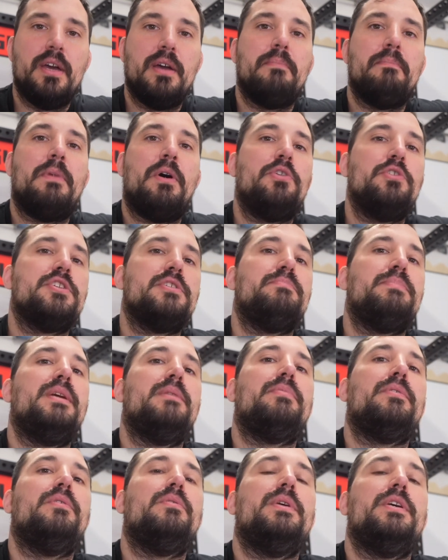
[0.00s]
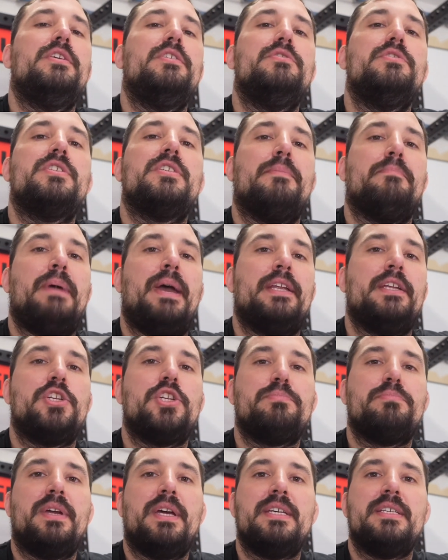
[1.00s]
Most people will use the
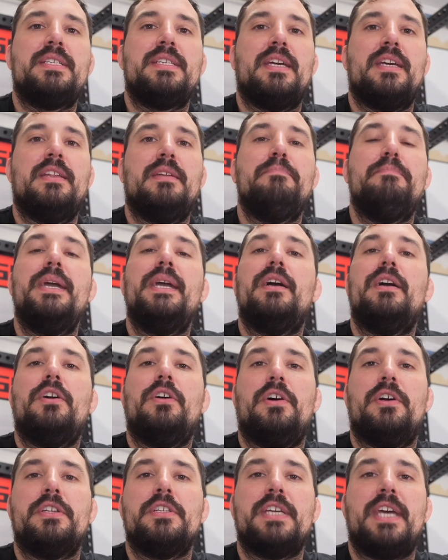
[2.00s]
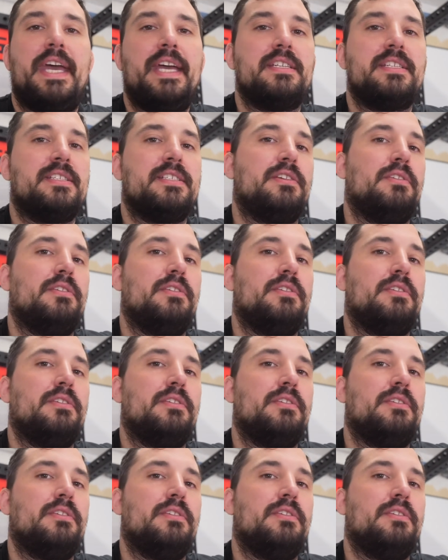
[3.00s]
bench press in a bigger context.